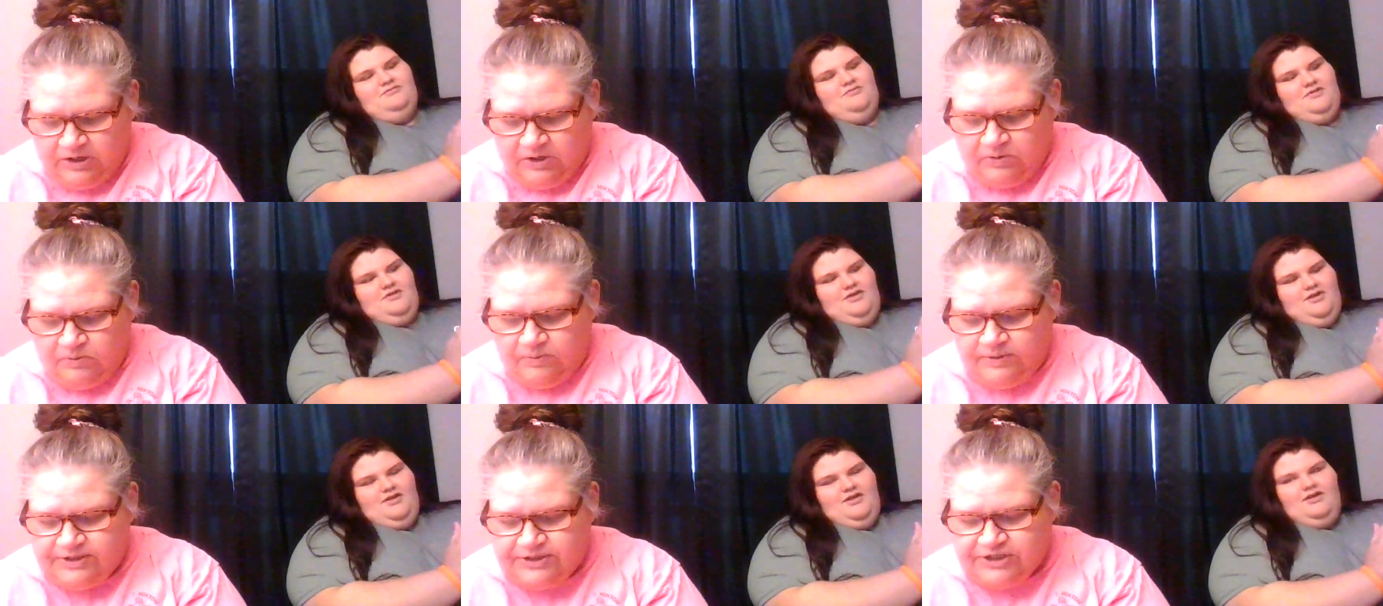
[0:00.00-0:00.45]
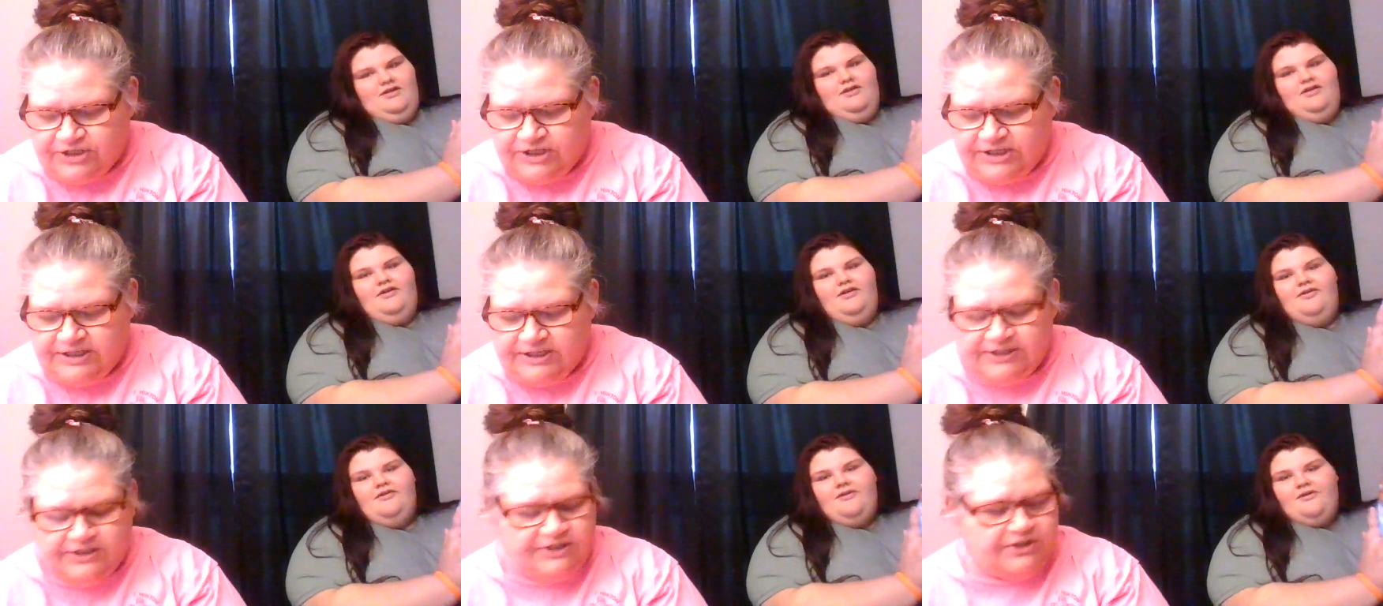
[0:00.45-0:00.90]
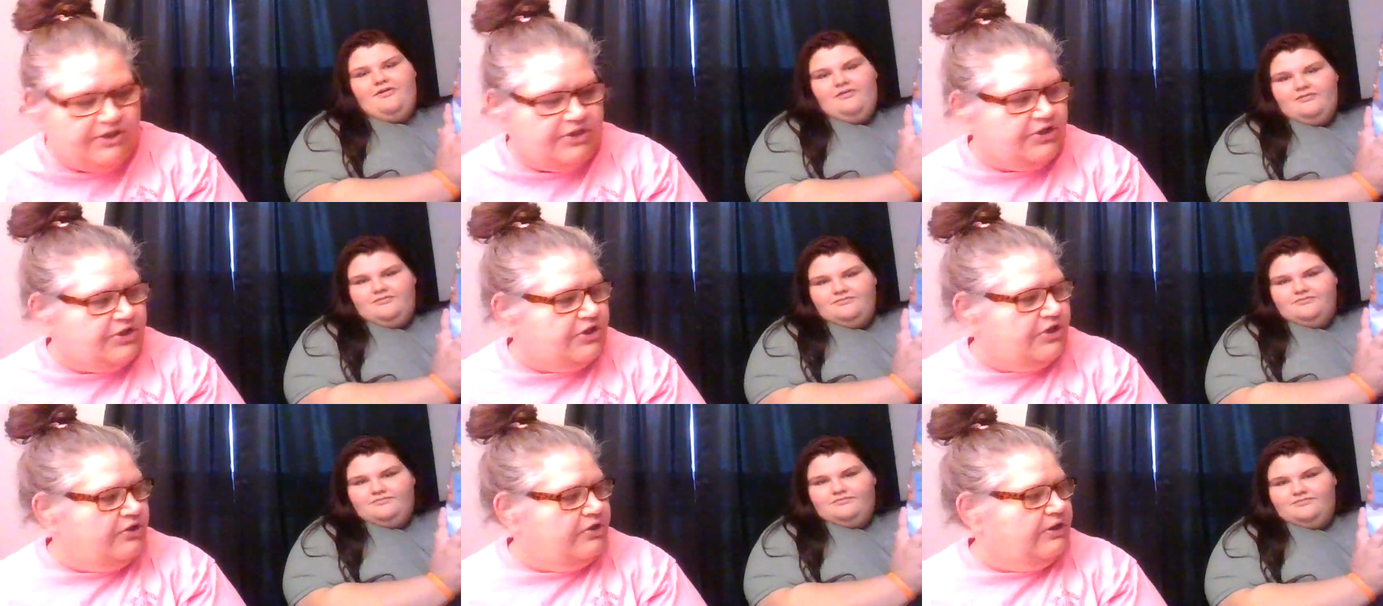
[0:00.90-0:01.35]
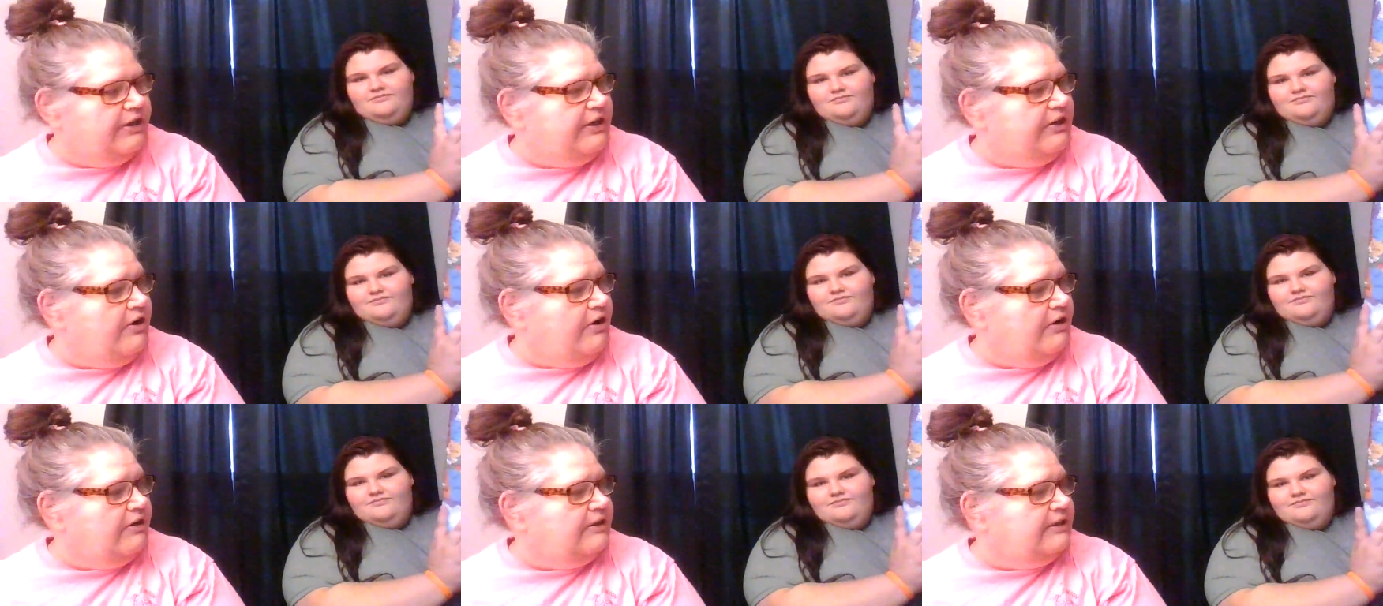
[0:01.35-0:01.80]
Speaker 1: which is Shirley
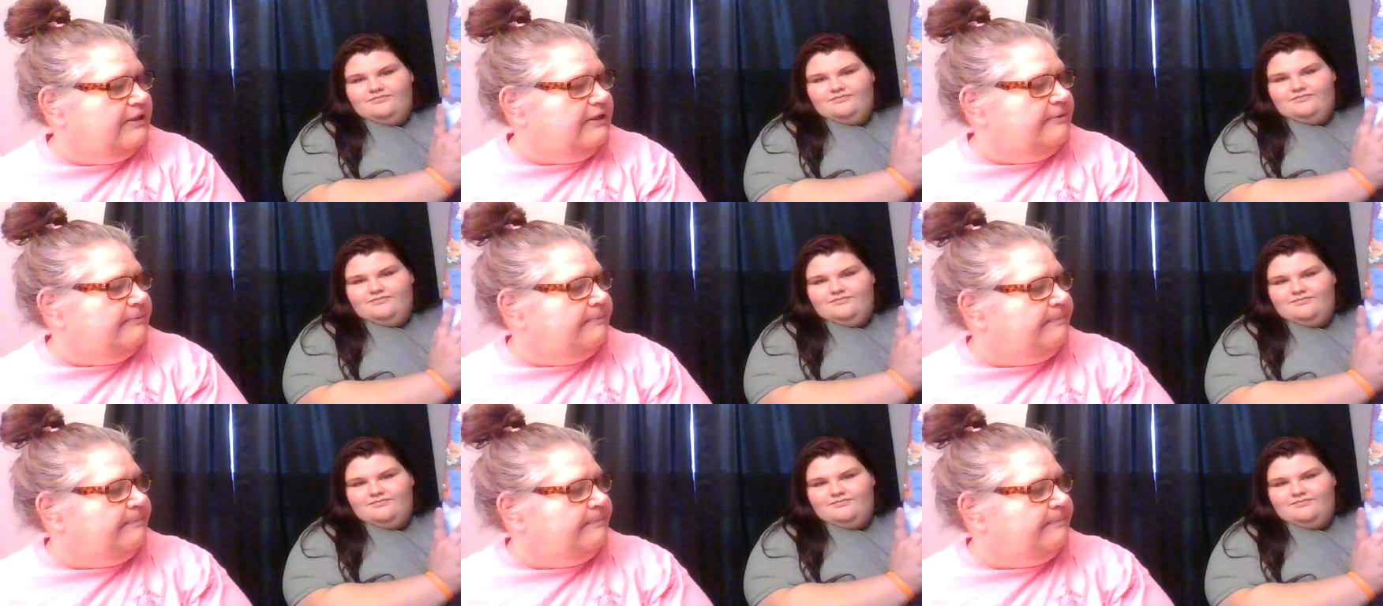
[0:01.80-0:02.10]
Gartland.